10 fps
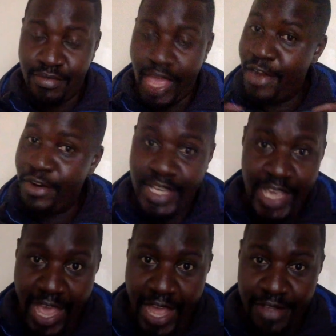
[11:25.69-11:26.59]
I don't
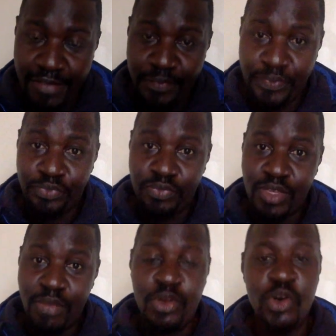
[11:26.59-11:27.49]
care
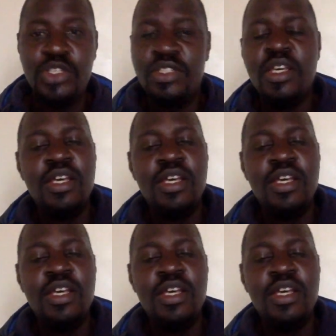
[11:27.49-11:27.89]
because